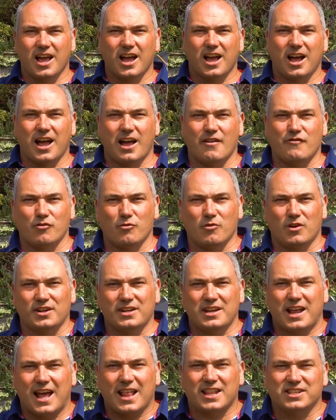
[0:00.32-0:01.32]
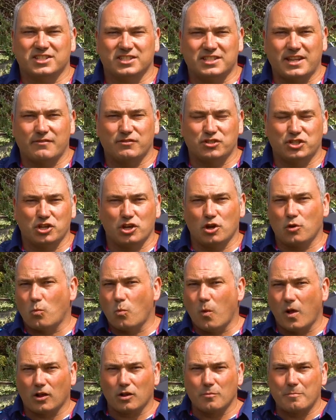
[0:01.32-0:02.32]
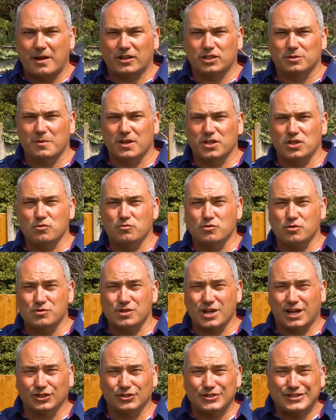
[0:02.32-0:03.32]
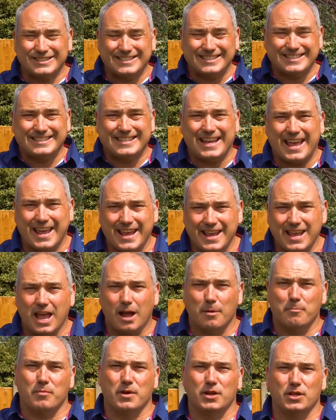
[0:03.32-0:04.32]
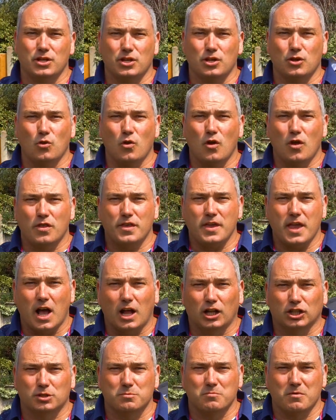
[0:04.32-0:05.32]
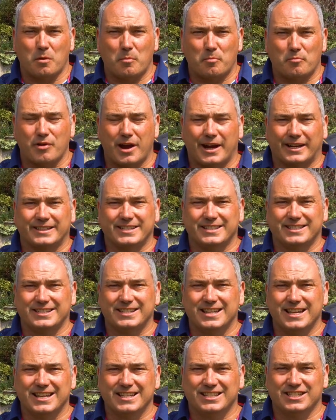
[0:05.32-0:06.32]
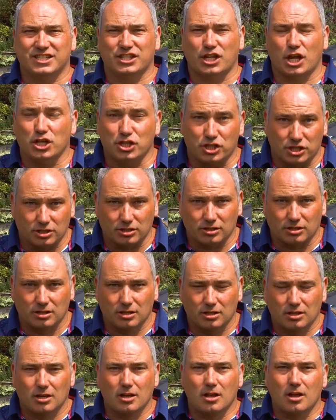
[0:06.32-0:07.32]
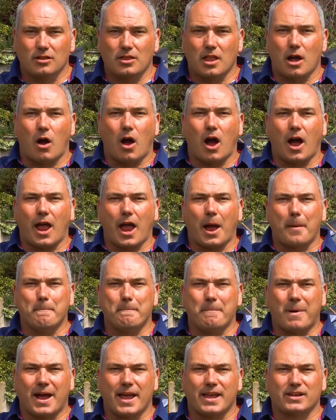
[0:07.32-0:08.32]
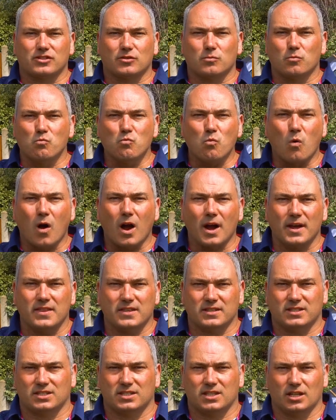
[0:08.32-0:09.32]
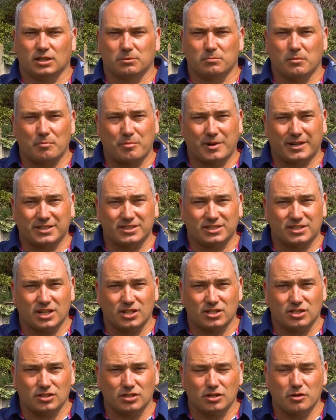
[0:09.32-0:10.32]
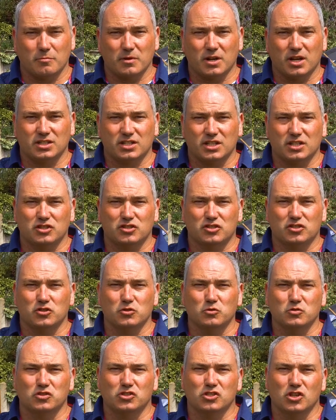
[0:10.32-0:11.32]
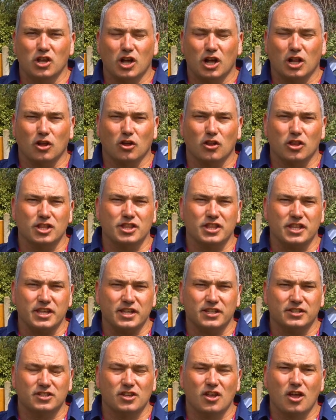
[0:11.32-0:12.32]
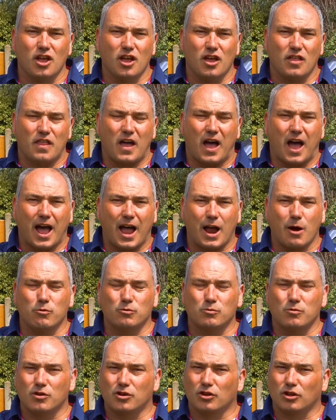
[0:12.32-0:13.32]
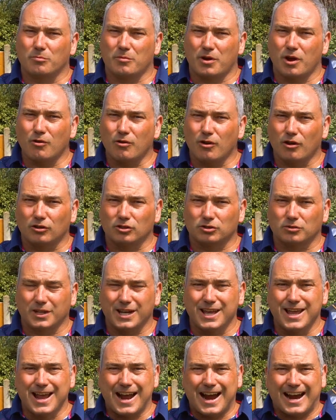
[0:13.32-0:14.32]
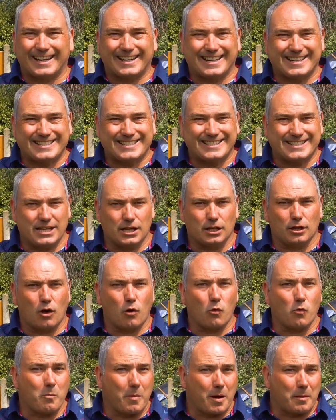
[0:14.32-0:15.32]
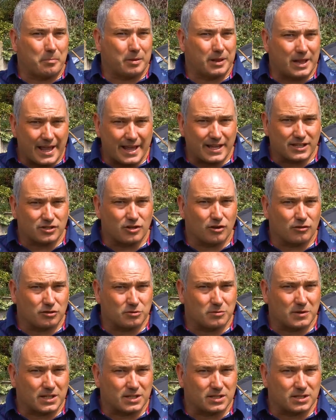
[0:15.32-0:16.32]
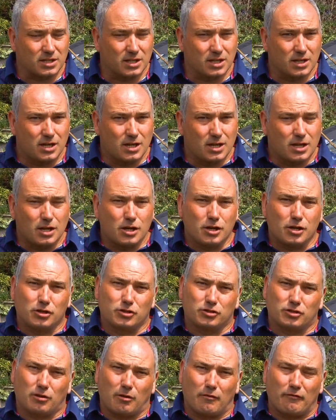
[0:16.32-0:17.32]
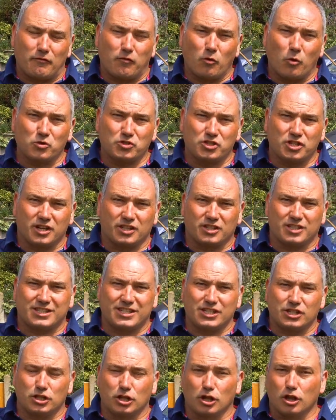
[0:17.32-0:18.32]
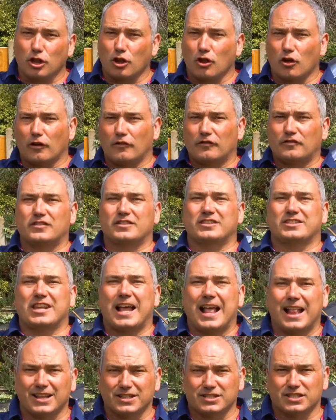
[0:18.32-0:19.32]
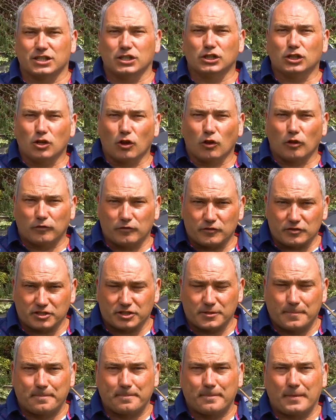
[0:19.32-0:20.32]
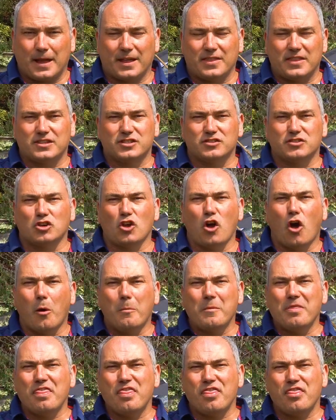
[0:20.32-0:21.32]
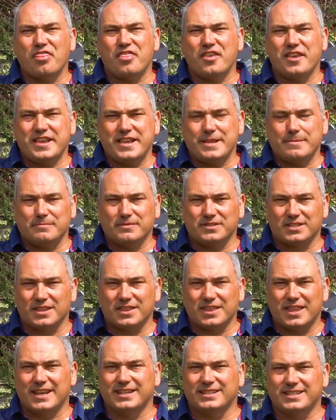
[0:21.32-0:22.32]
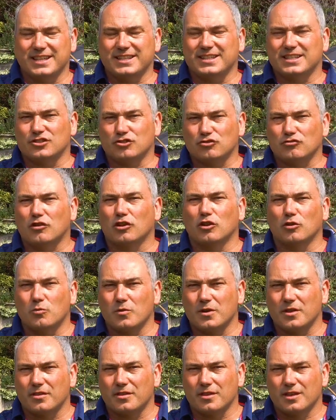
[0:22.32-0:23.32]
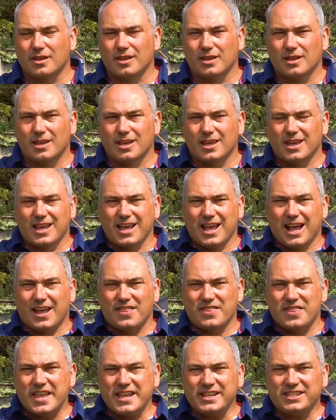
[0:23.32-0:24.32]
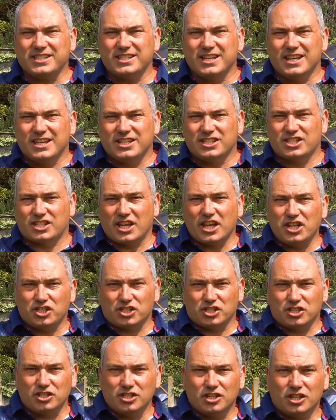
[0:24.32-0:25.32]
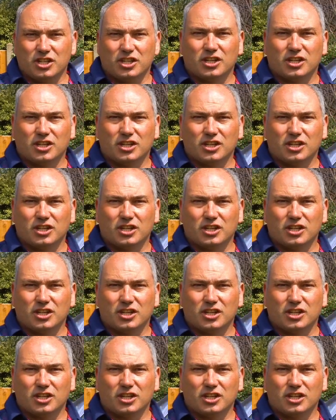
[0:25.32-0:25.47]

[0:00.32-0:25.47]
Hi everyone, Alistair Davies here. Welcome back to my YouTube channel. Today I'm bringing you the Ultimate Practice Station. Now I am biased on why this is the Ultimate Practice Station because it suits a lot of the needs that I would work on my own golf swing, and I see a lot with my players' golf swings. So I'm fortunate to teach a lot of talented golfers, and there's common themes that they tend to struggle with. And this station,